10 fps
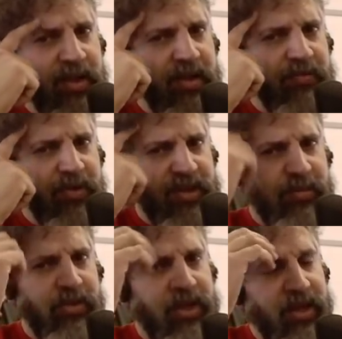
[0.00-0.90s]
For
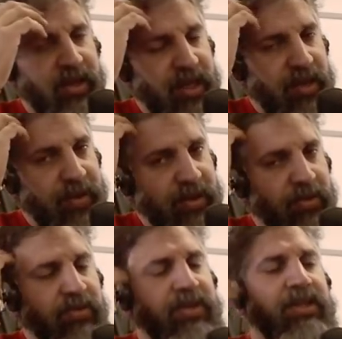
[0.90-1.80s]
example, the event that
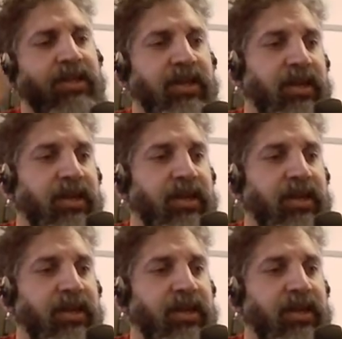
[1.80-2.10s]
we're visiting